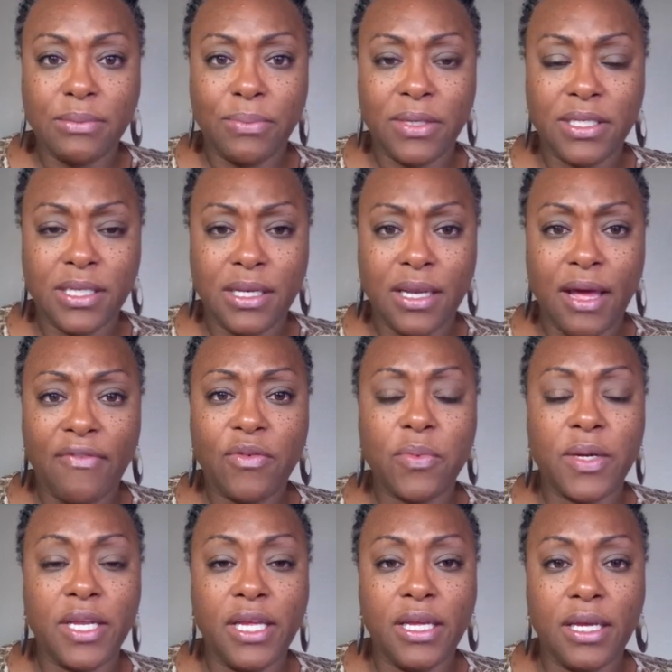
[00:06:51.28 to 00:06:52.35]
left
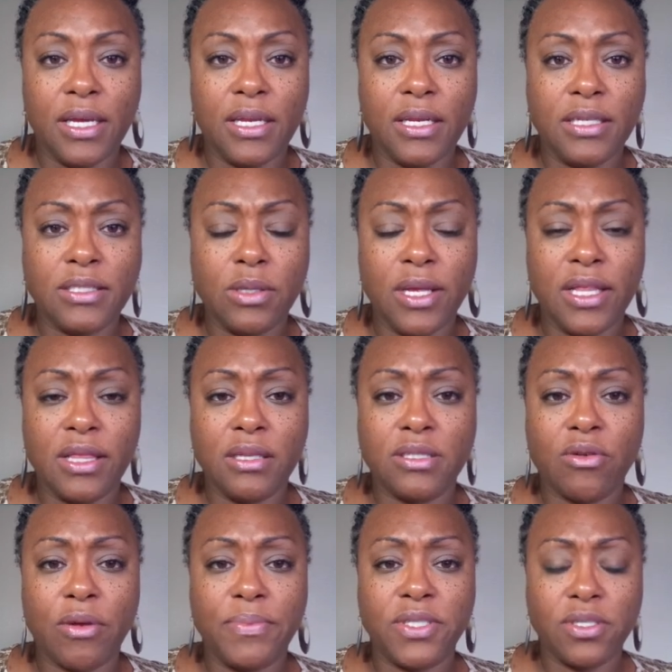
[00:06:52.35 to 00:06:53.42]
when he in the
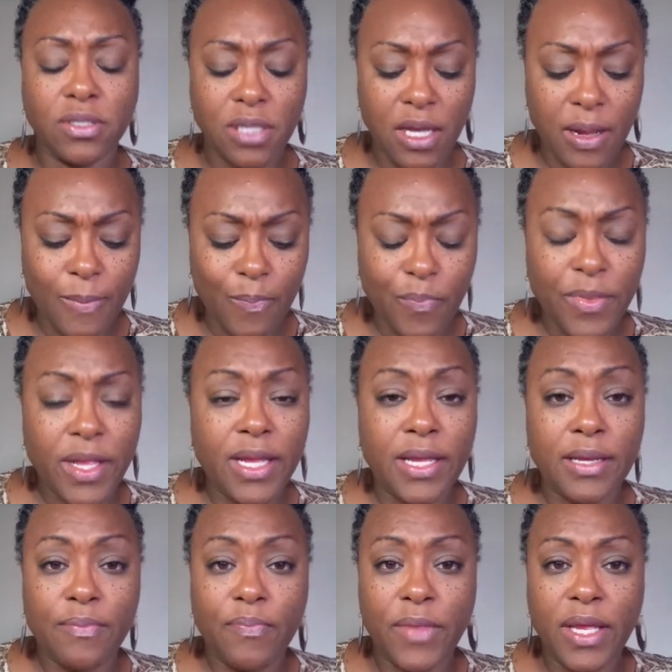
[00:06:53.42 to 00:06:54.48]
scriptures.
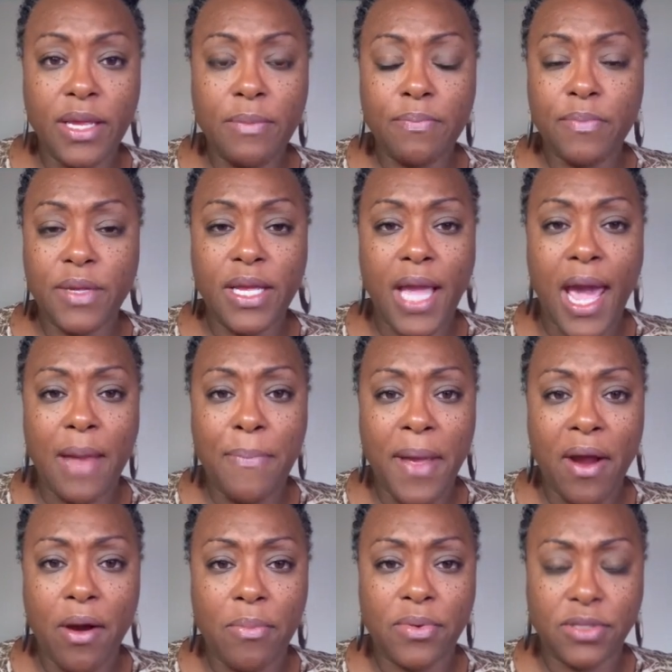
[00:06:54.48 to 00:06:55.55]
He had
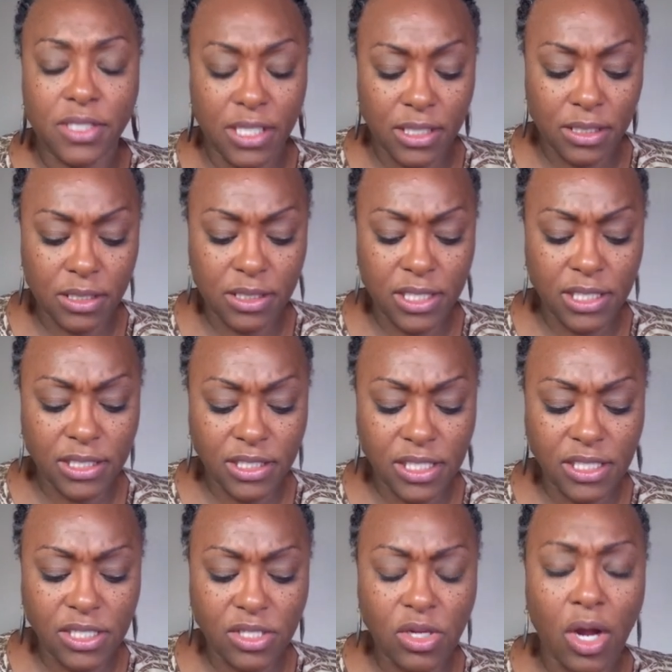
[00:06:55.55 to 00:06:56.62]
parables.
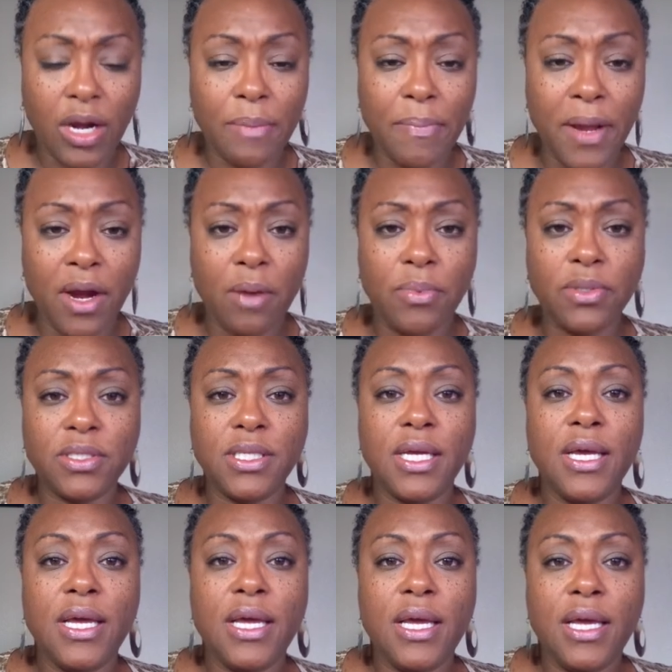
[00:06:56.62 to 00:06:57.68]
Jesus taught in parables.
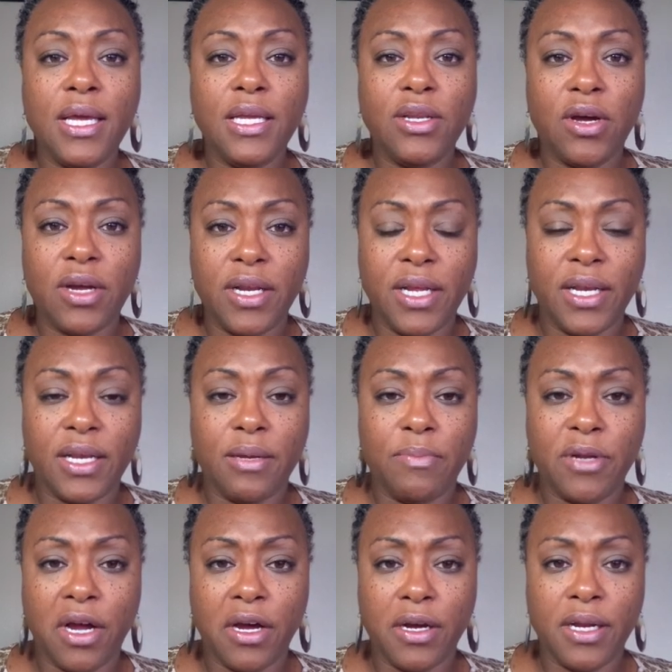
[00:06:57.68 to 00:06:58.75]
He taught
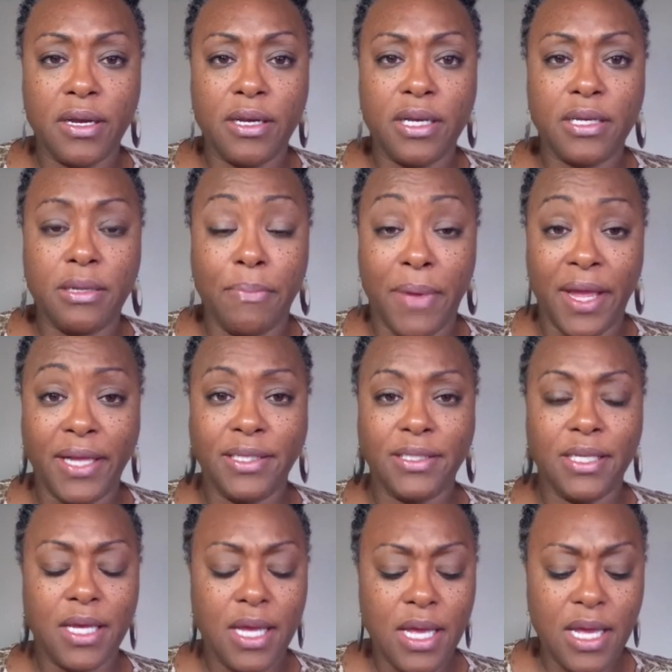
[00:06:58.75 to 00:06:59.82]
in
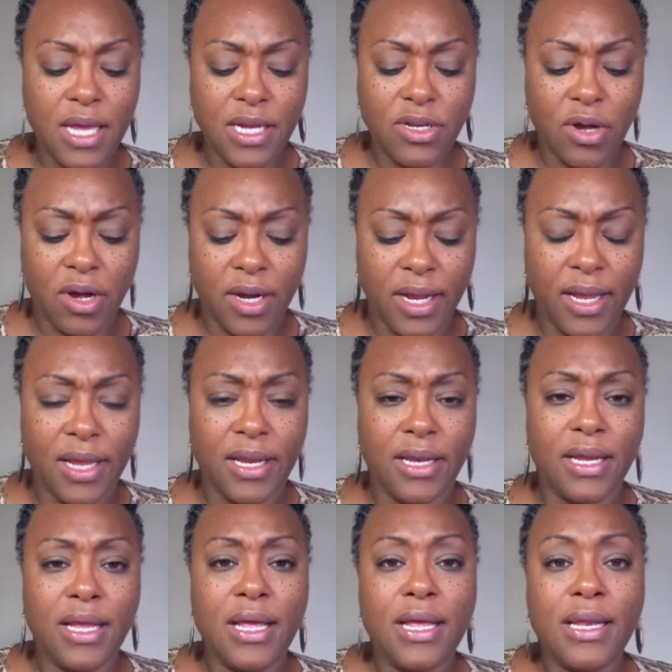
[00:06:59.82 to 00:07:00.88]
debates. He taught
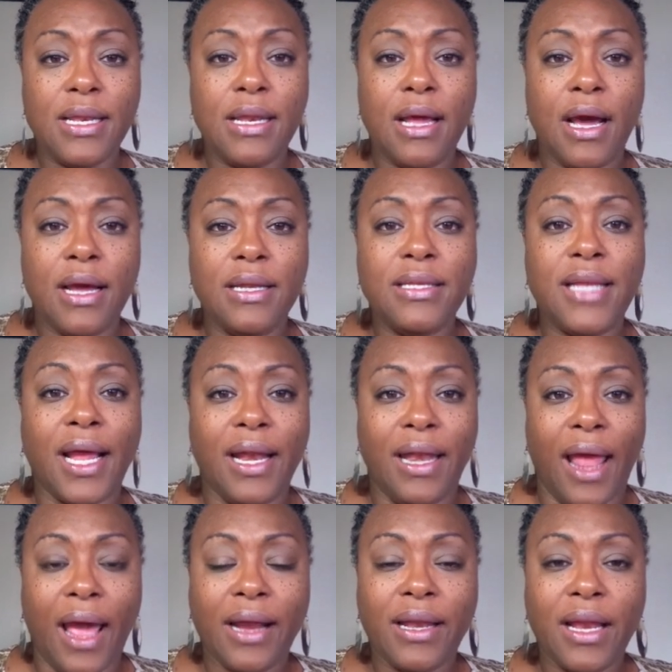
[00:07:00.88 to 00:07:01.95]
in
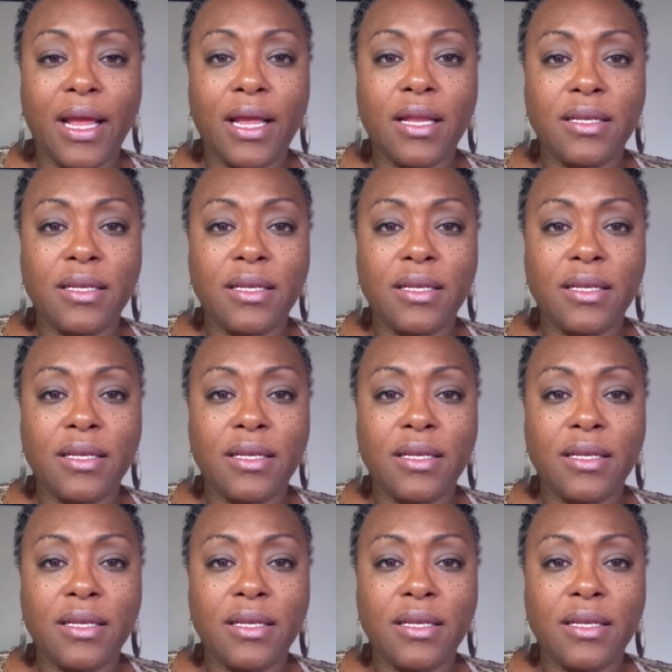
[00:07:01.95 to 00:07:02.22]
didactic